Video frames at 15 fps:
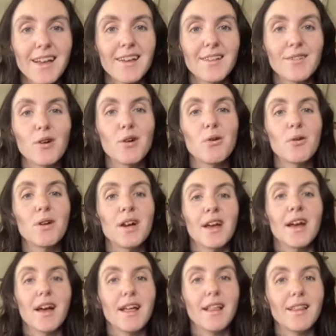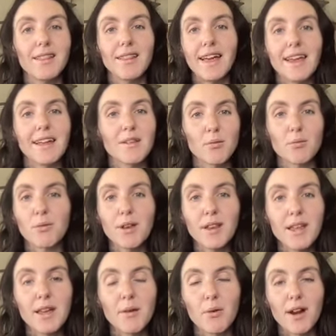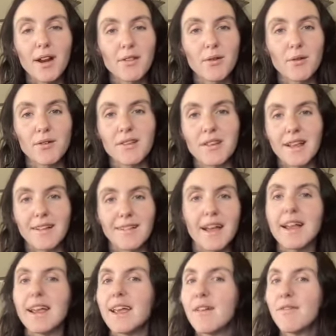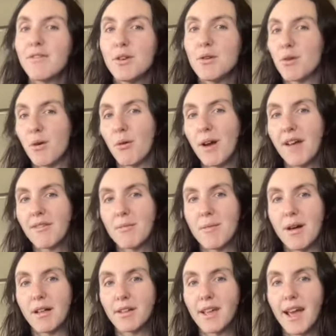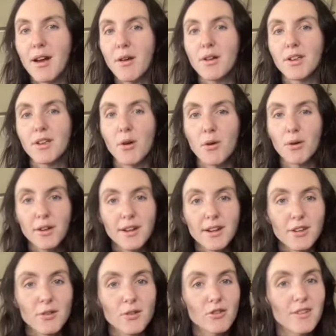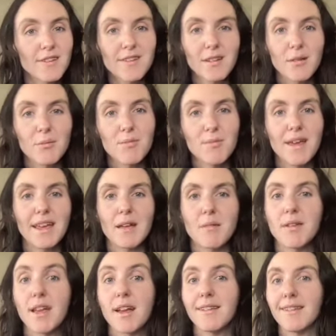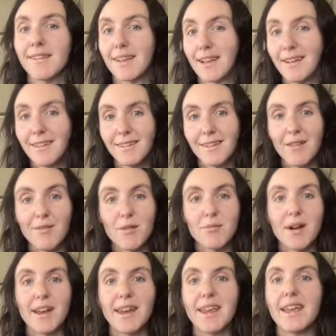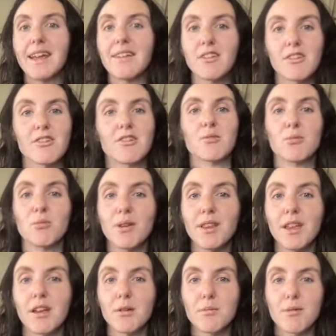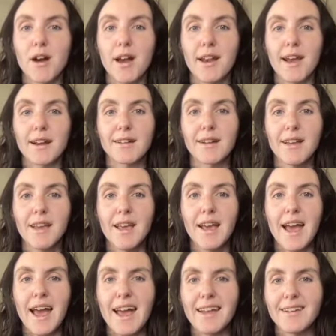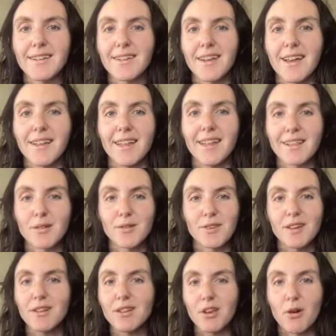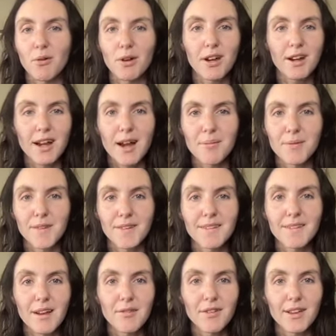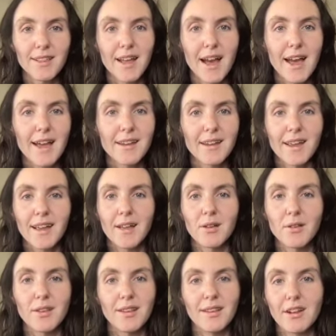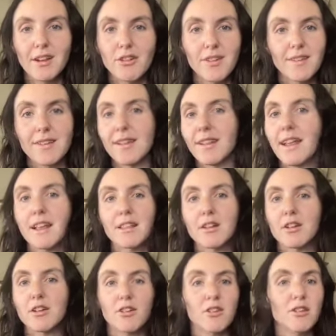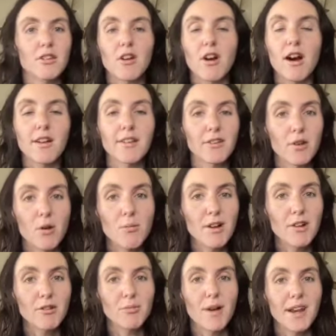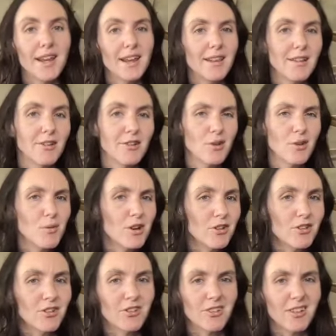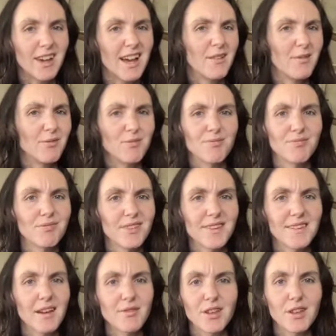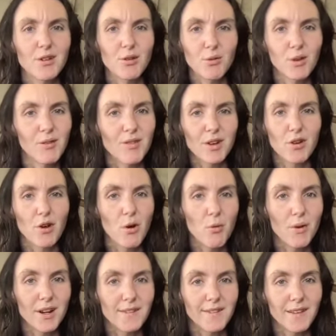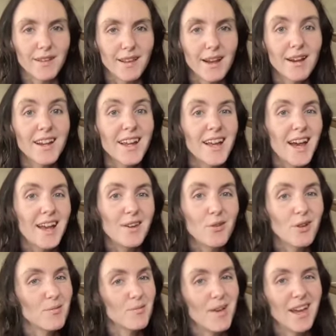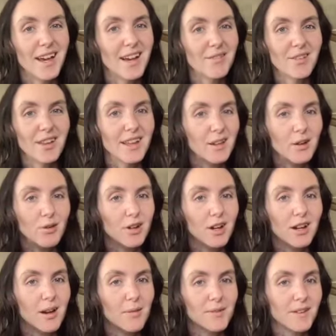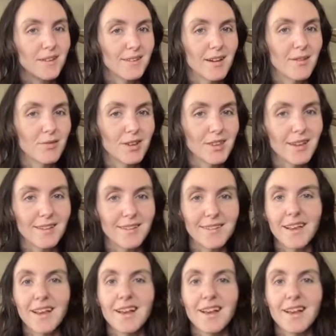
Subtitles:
So like, it's really one of those things that if you don't have a milk cow, yogurt you should still be making, because it's going to save you money. It's just a really good product. And like those little yogurt cups and stuff like that, they're just like, there's cost so much money. There's so much kind of stuff that you don't even know what is in there, and you can make kind of like yogurt cups and stuff with this.